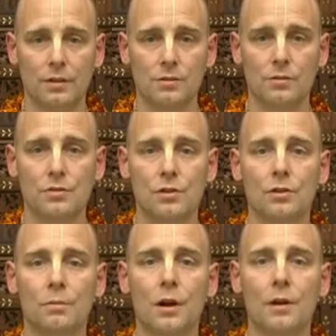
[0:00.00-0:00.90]
So
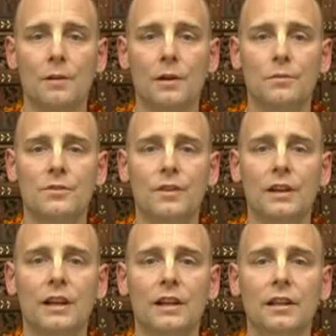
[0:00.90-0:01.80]
Srila Prabhupada was
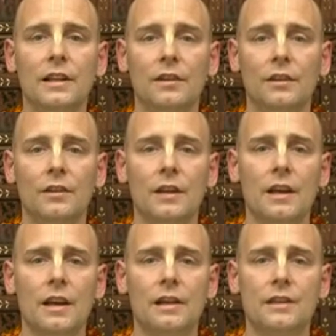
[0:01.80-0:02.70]
very clear
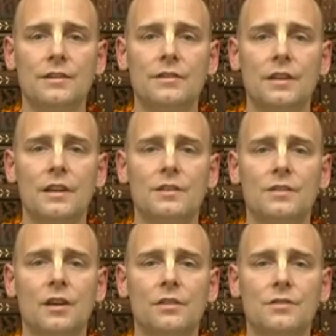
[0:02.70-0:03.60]
in his, his
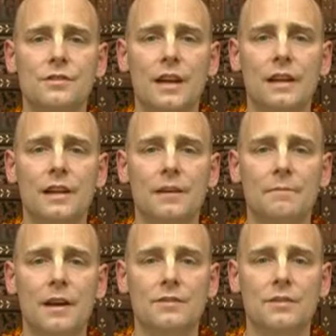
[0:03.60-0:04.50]
understanding and
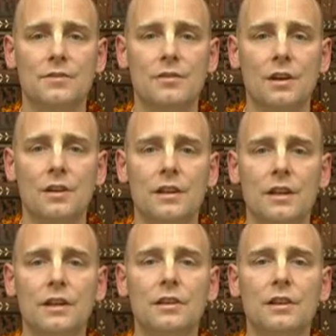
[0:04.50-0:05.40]
message that
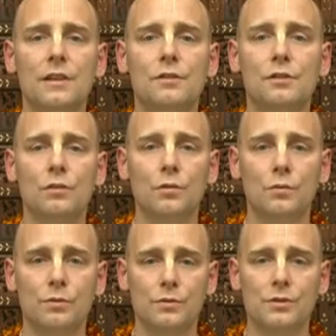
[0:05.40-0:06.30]
he could give the
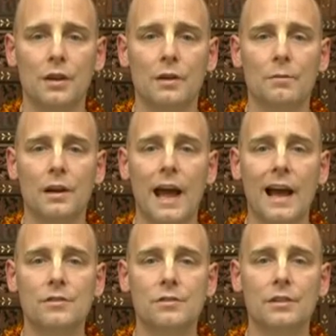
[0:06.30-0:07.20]
tools, but
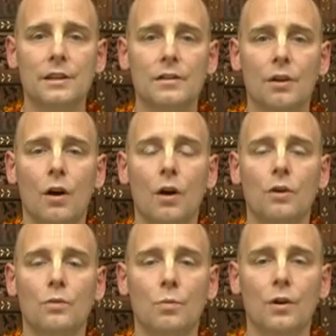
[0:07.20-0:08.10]
actually the
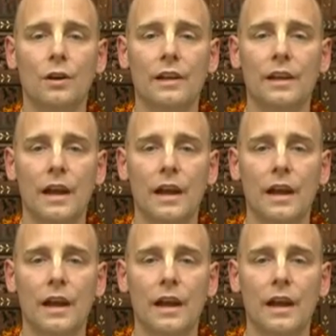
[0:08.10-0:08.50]
hard work and